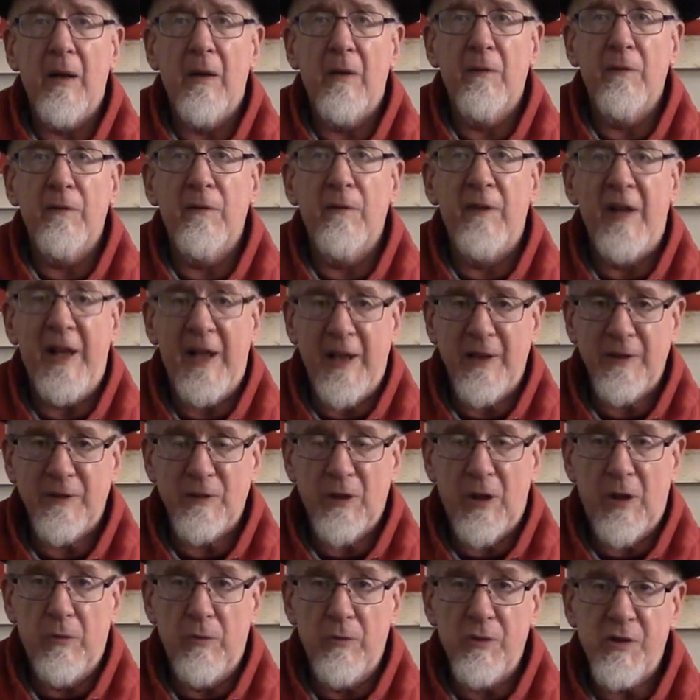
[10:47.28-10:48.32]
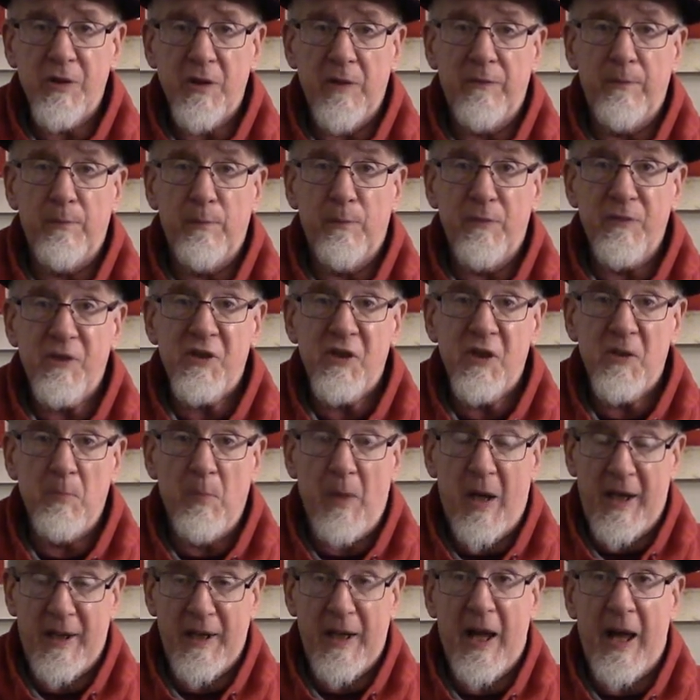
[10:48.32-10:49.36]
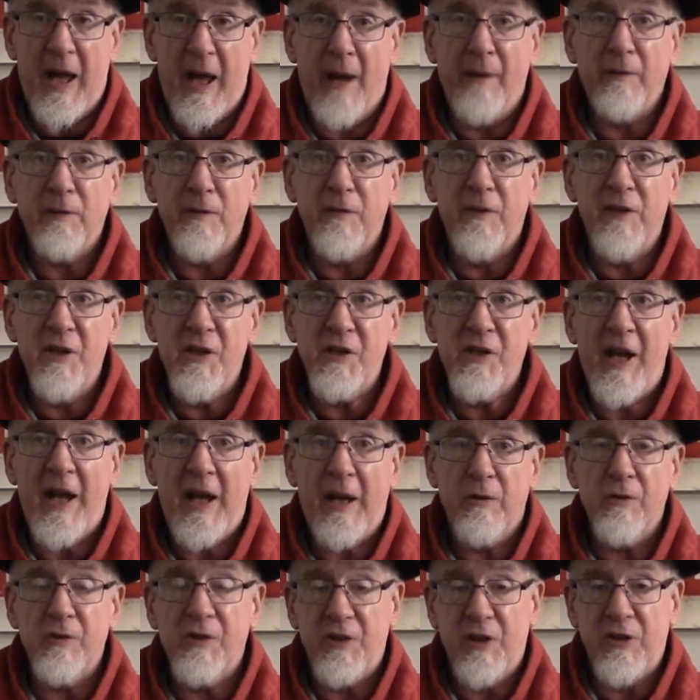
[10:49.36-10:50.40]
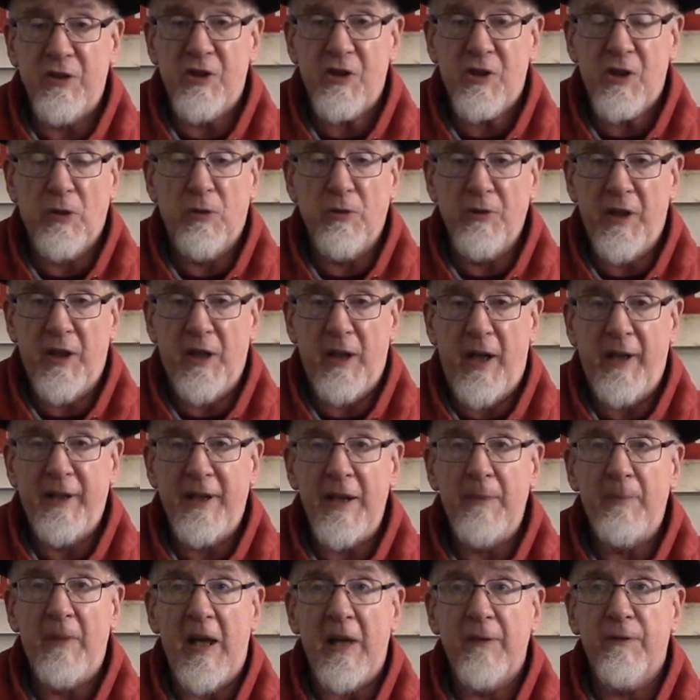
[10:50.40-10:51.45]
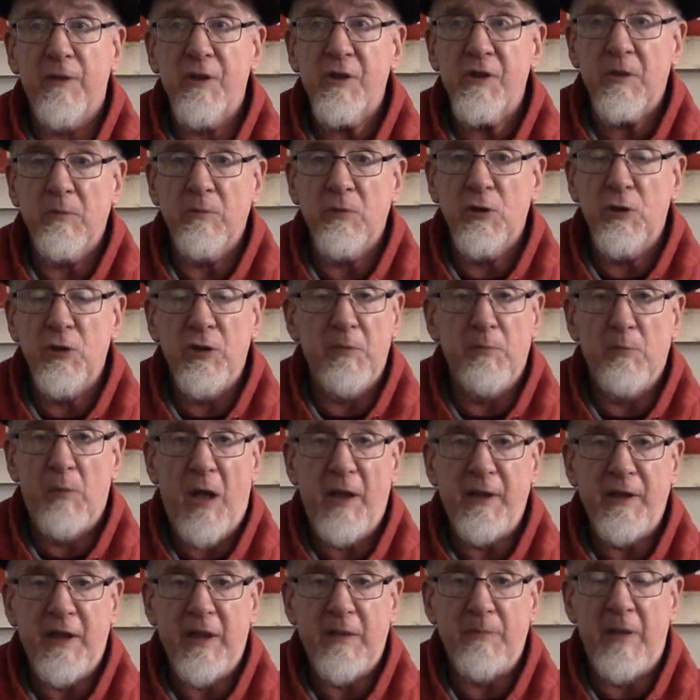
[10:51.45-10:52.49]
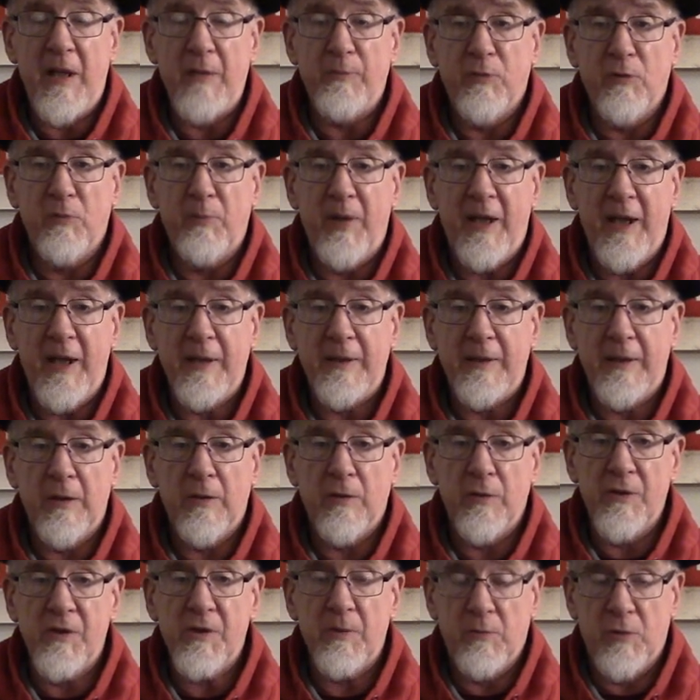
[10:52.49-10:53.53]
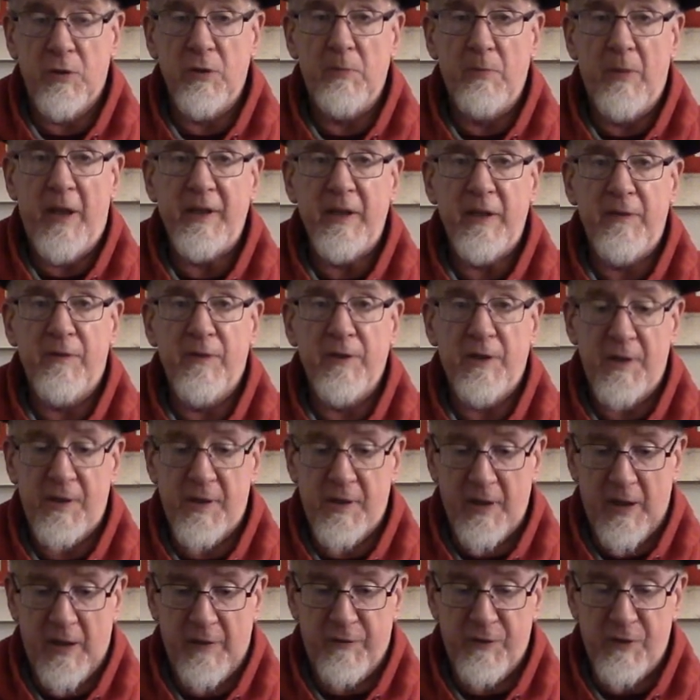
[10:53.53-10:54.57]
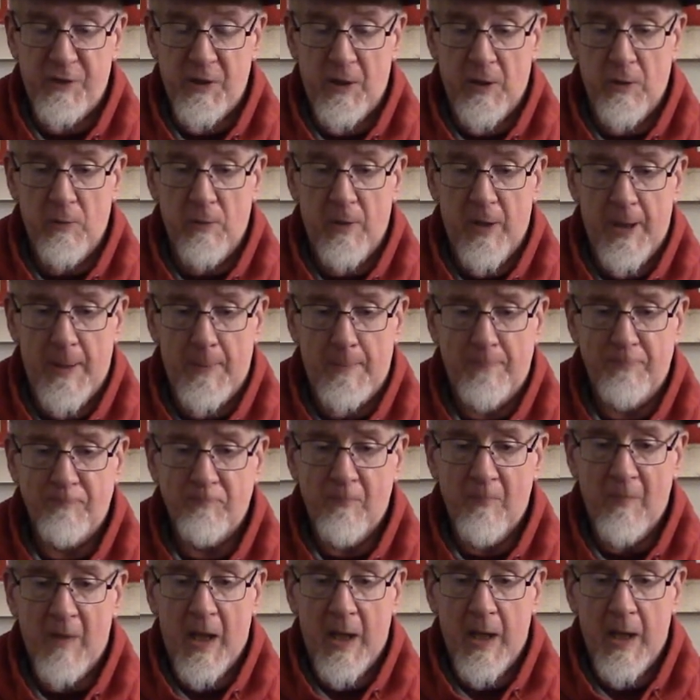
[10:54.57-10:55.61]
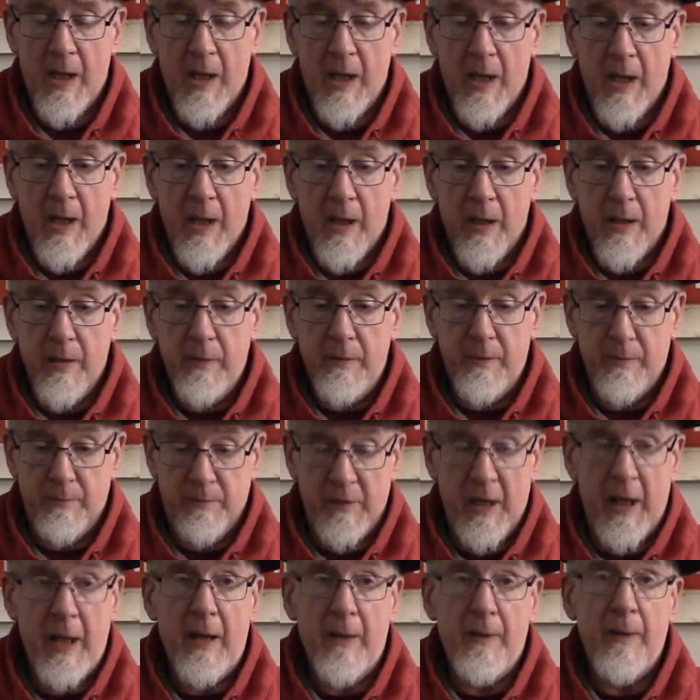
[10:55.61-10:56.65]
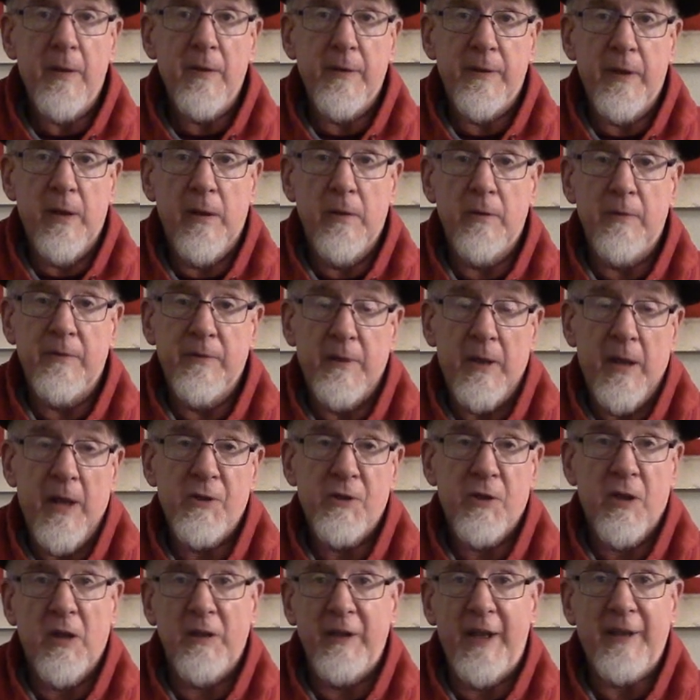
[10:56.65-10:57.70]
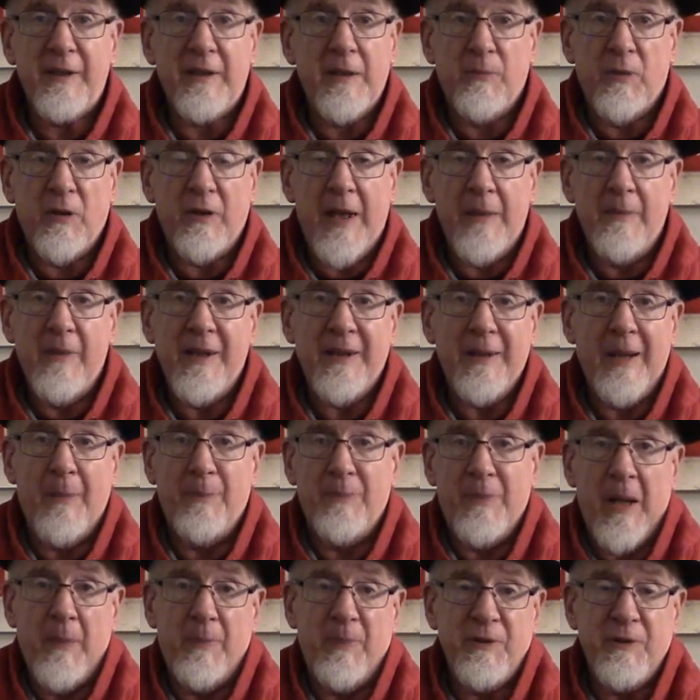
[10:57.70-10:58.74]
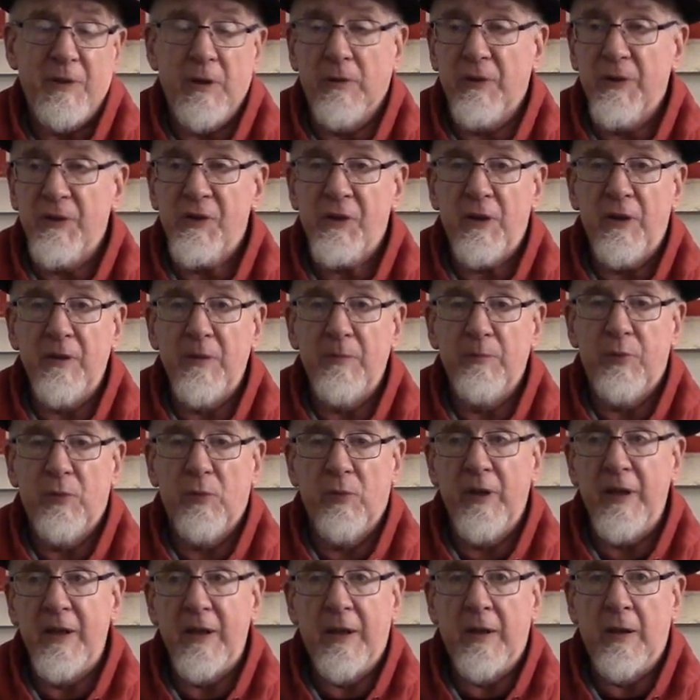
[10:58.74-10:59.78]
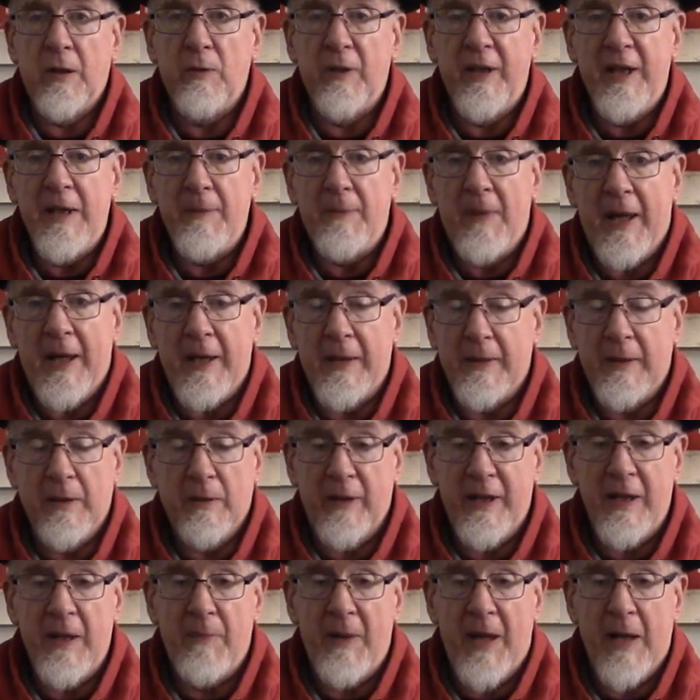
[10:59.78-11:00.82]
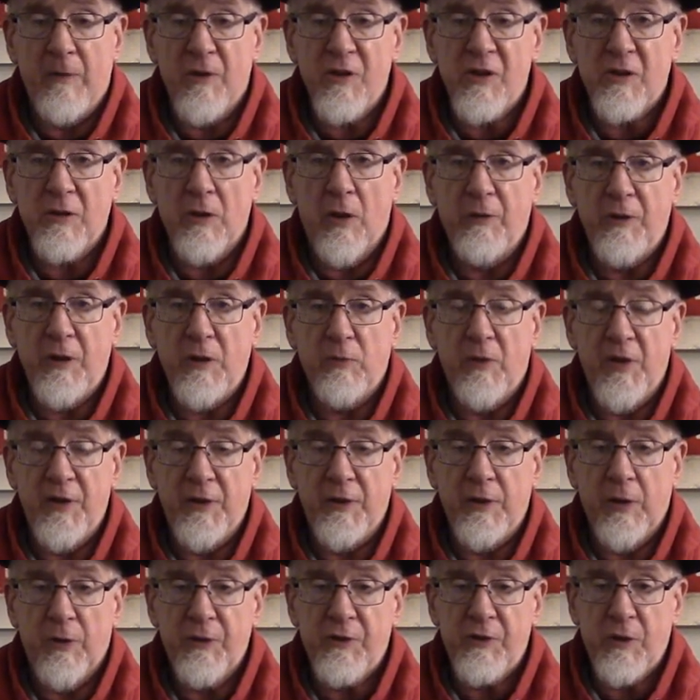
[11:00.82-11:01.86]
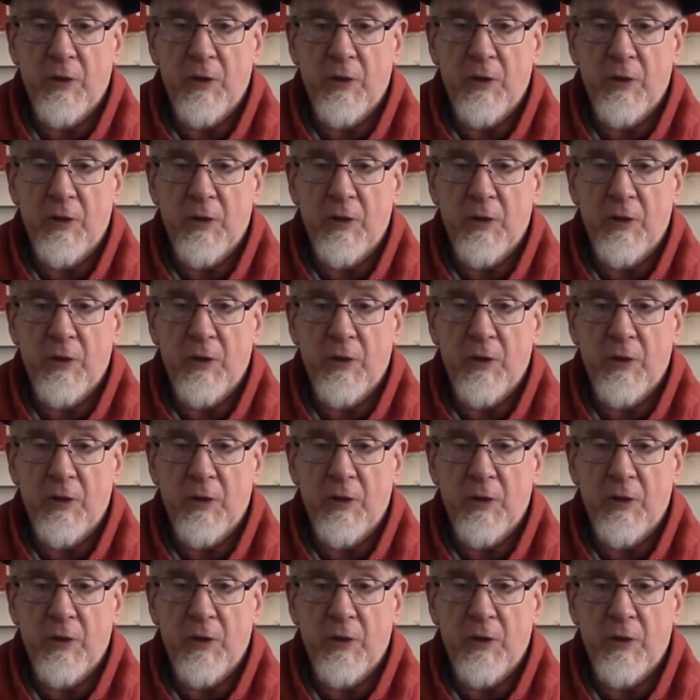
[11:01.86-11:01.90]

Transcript: van loads of smut out of his house and sold it on eBay for some good money. And people paid, you know, some good money for this stuff. So, um, yeah, they're they're it's collectible. I mean, up, up until a certain point, you know, eBay, you know, eBay was loaded with adults